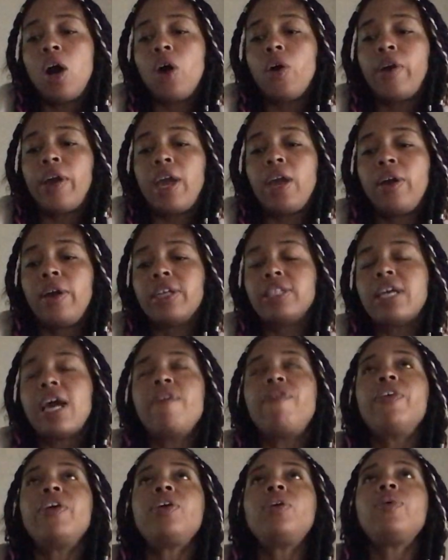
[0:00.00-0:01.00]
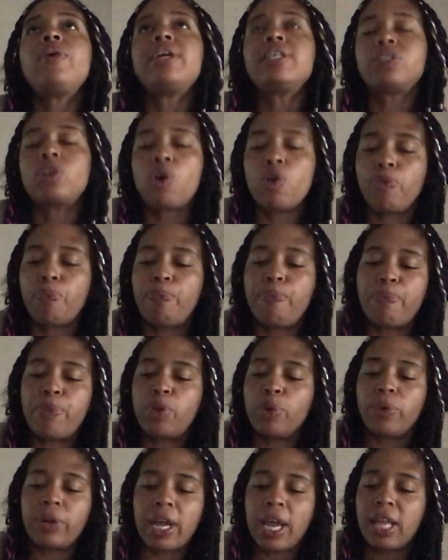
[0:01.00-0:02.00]
Okay, you guys, I feel like you guys go
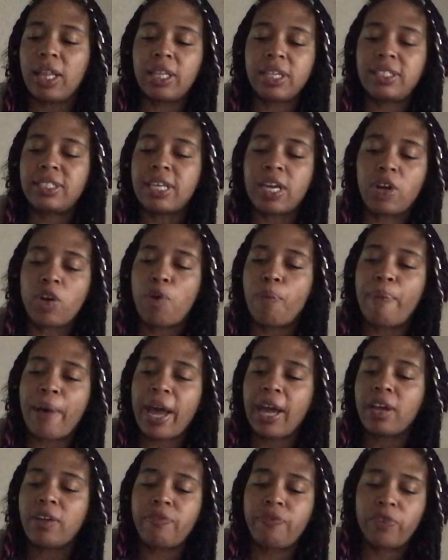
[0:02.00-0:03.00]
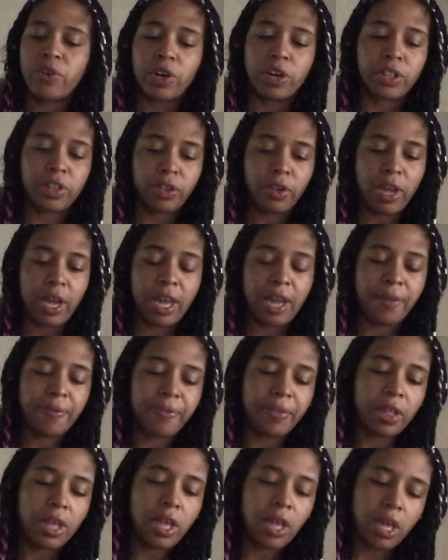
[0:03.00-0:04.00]
through an endless cycle back and forth, okay?
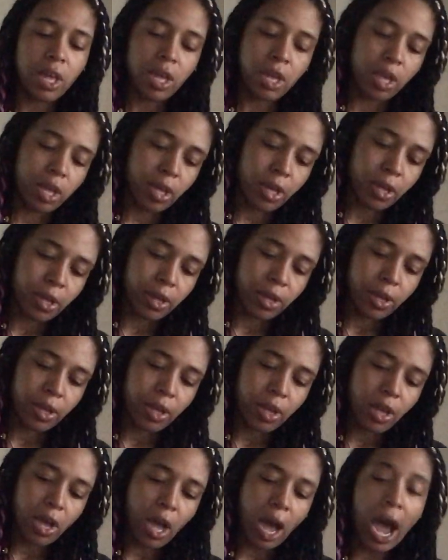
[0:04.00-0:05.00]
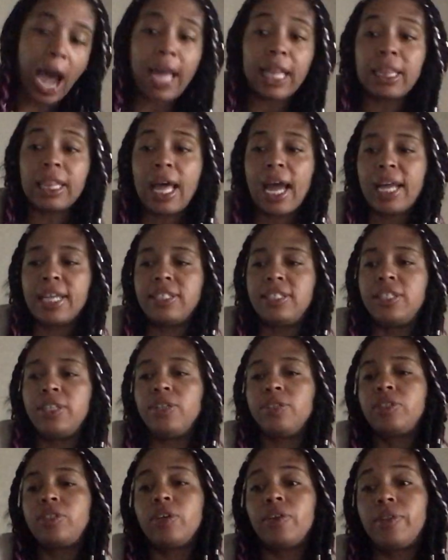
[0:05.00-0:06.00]
I lied to
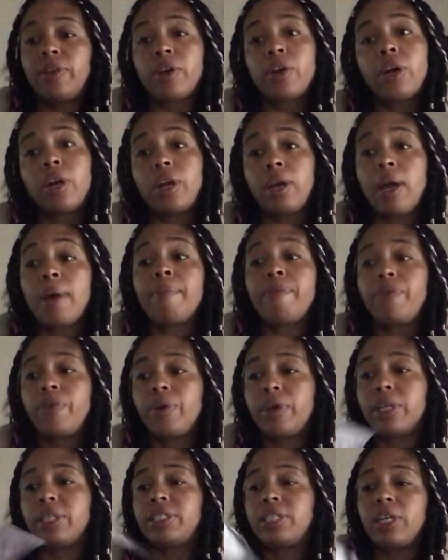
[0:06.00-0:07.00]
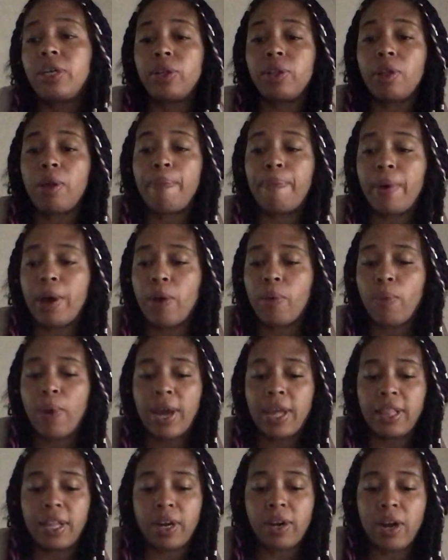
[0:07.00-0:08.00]
you, so they're going to come forward and tell you about
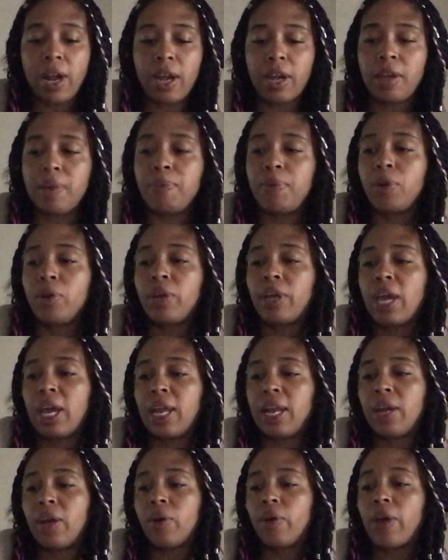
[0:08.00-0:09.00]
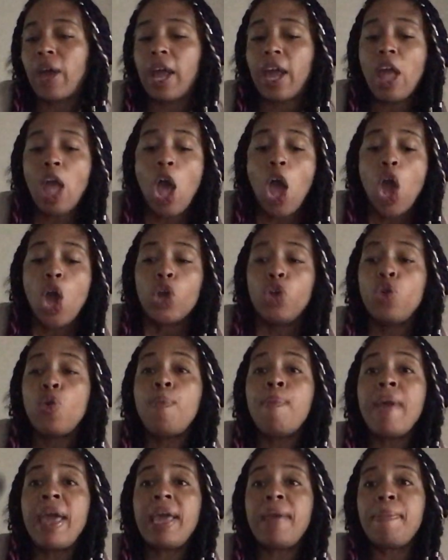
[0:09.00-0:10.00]
why they're not communicating, okay? You
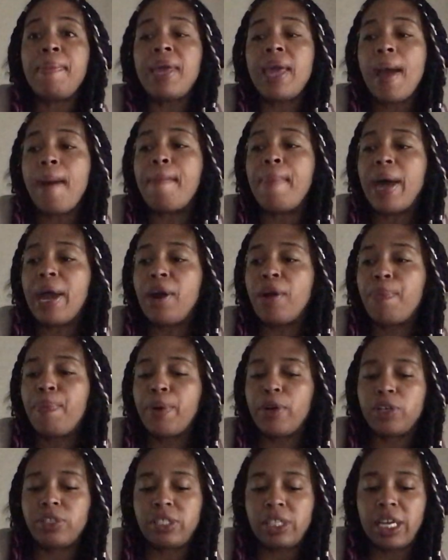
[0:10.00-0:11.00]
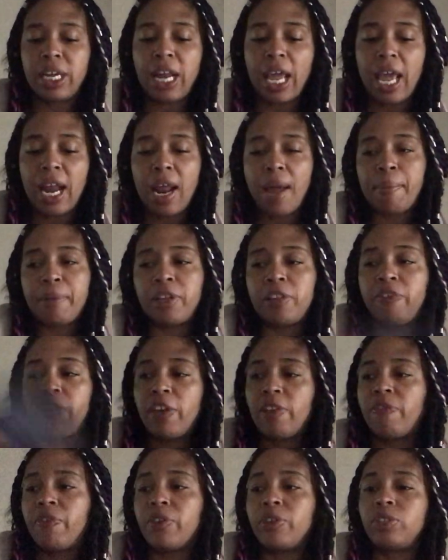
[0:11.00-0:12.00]
make me a better person, and I'm as
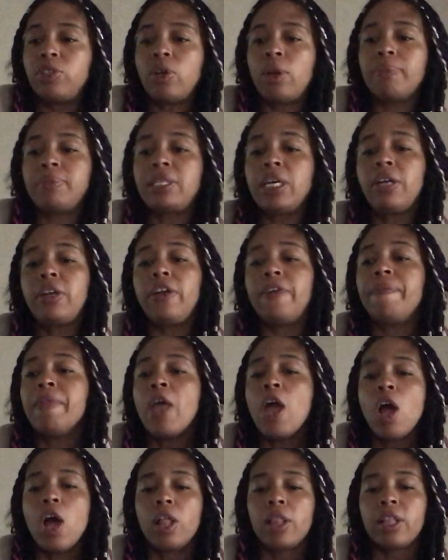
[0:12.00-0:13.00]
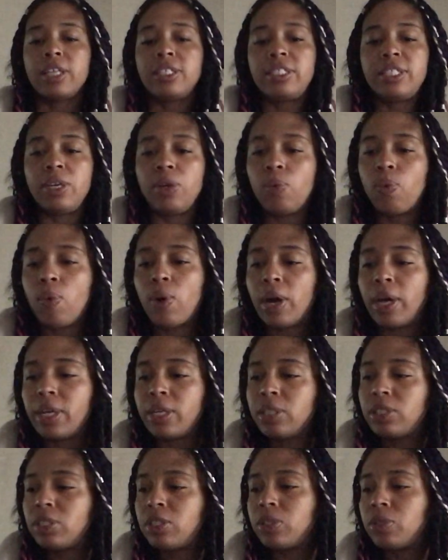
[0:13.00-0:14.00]
faithful as you. I'm telling you. Let's see.
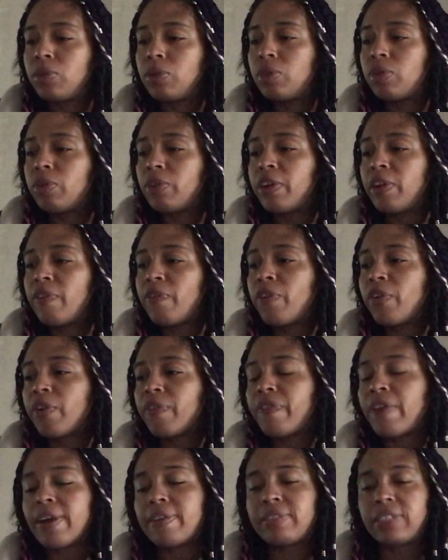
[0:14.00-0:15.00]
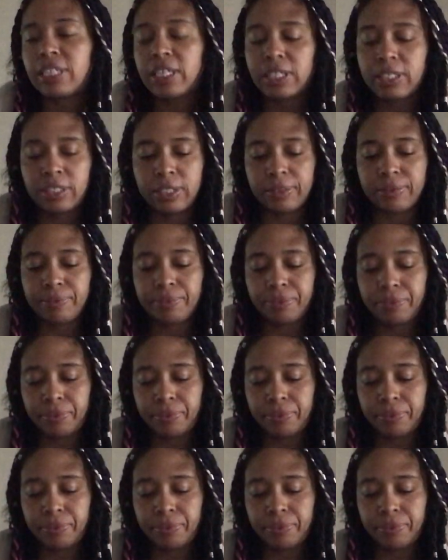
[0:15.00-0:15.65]
1, 2, 3, 4, 5, 6.